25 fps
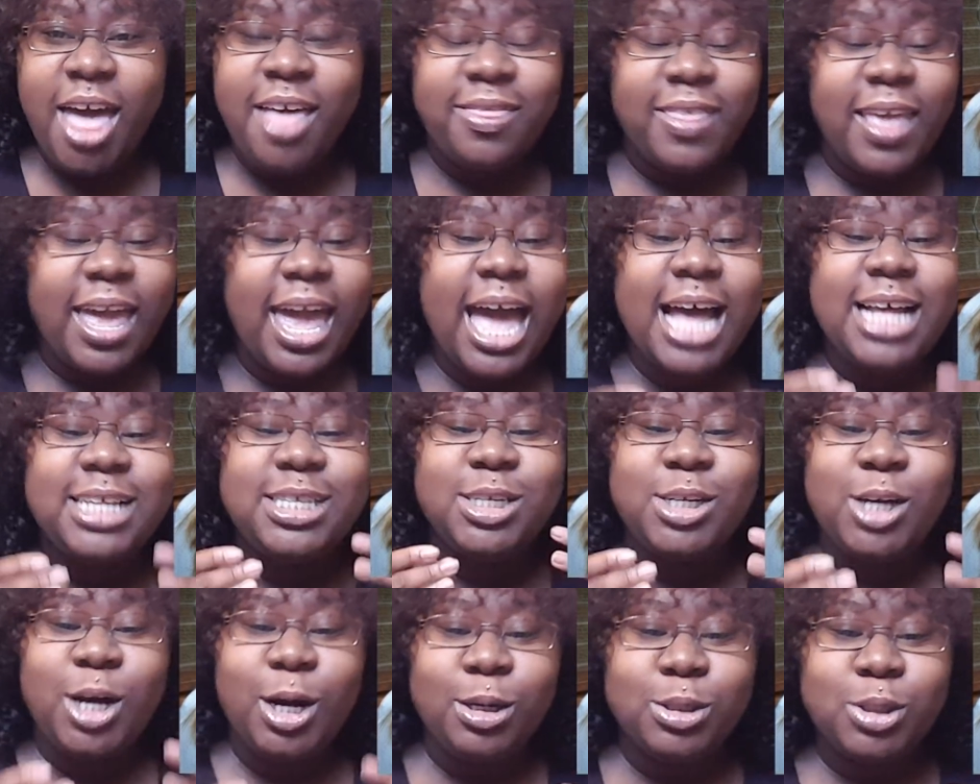They had
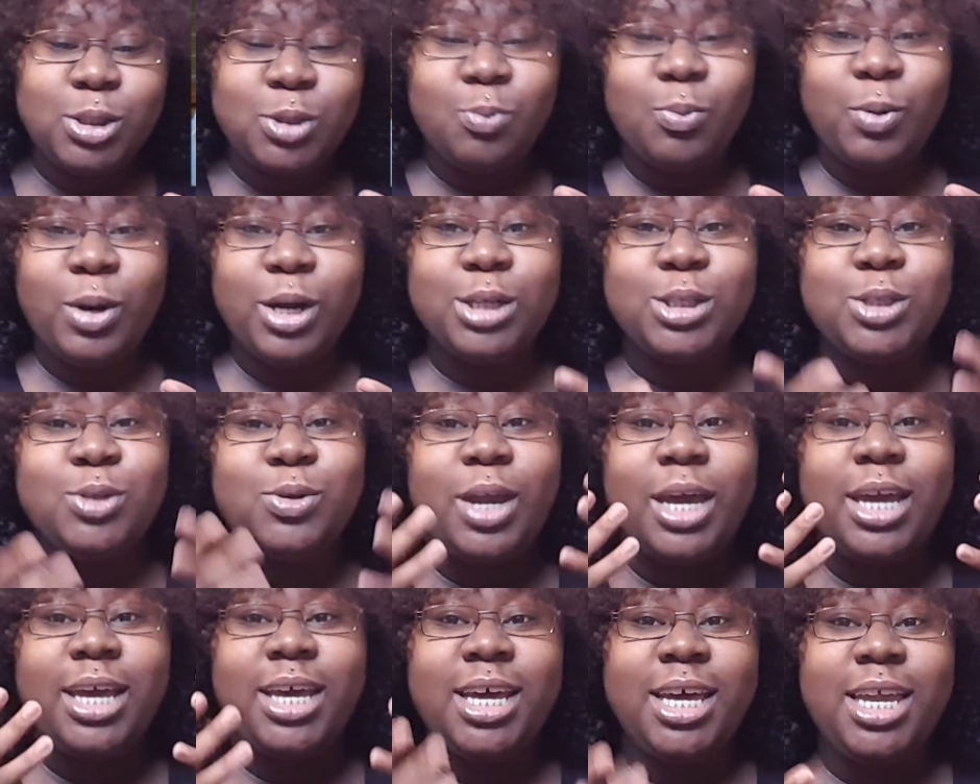to go somewhere, so
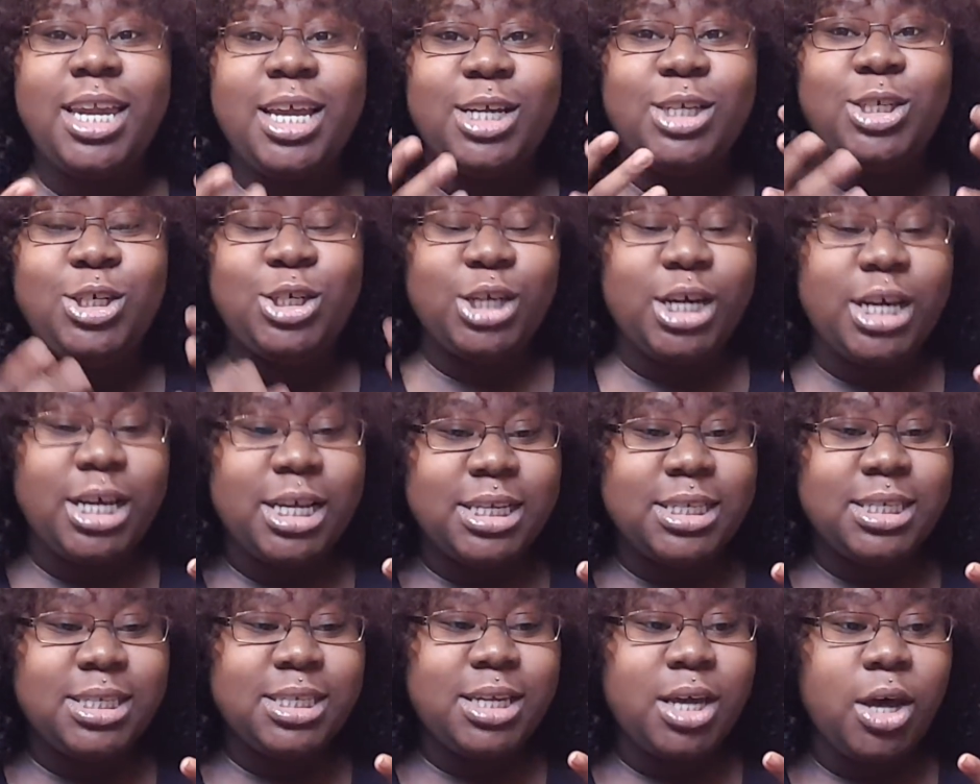they couldn't
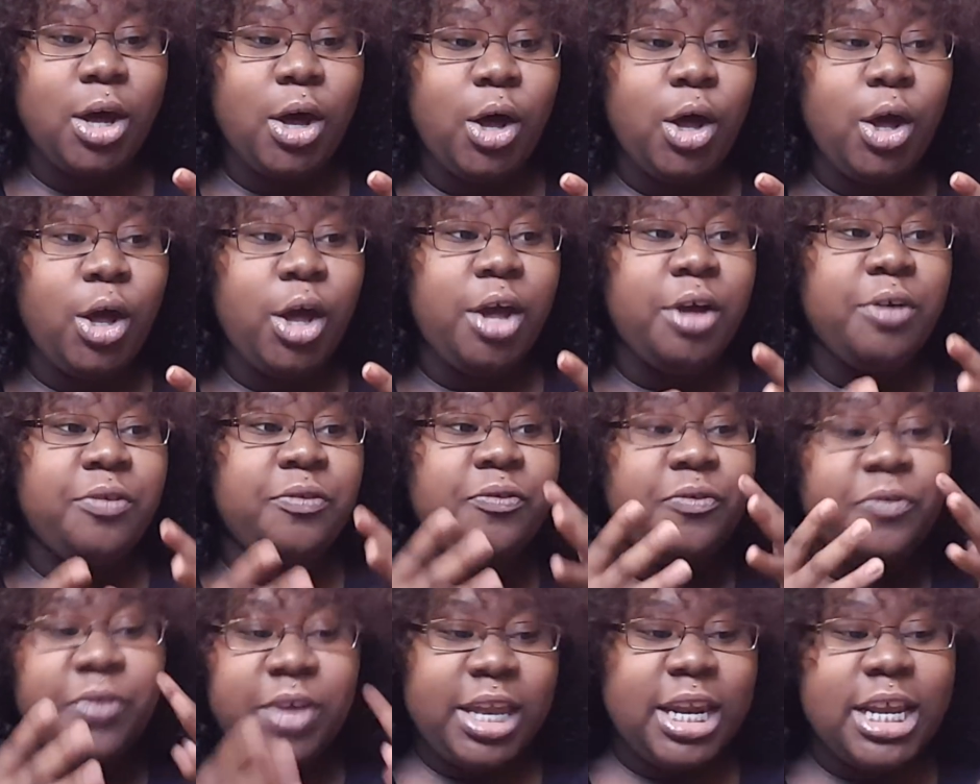just
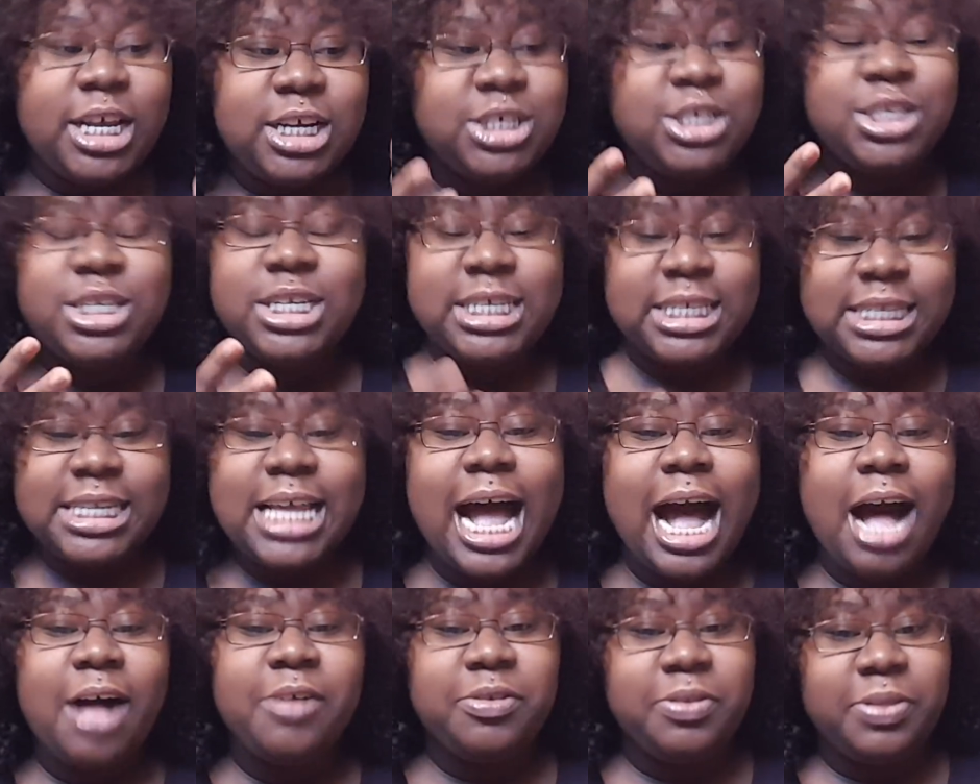finish the
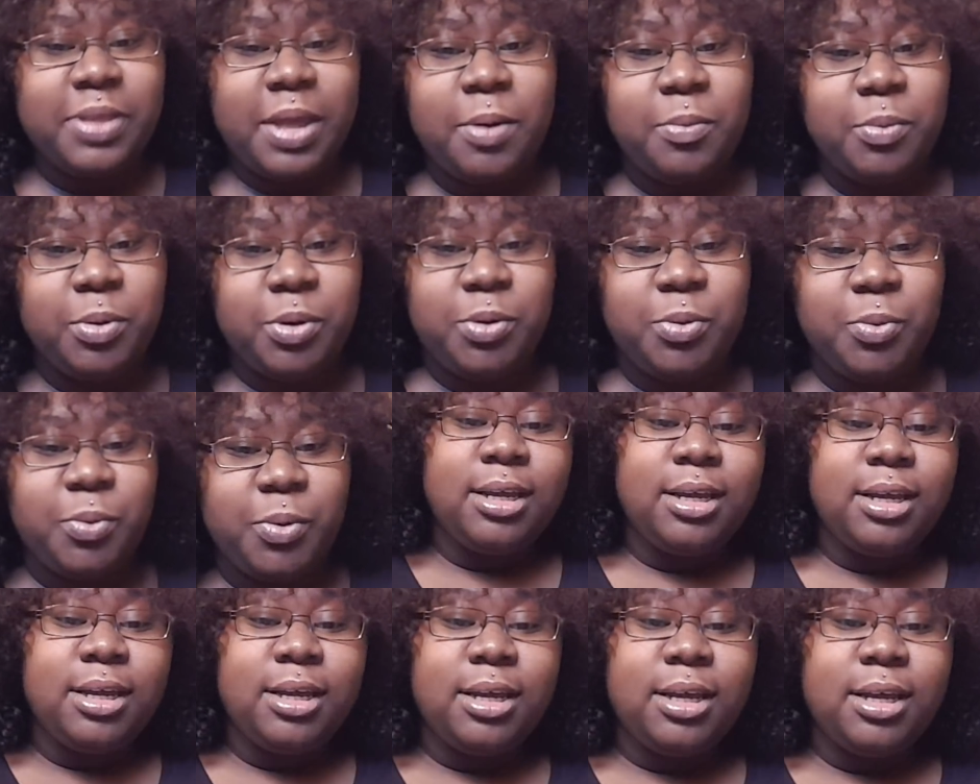style that they were doing.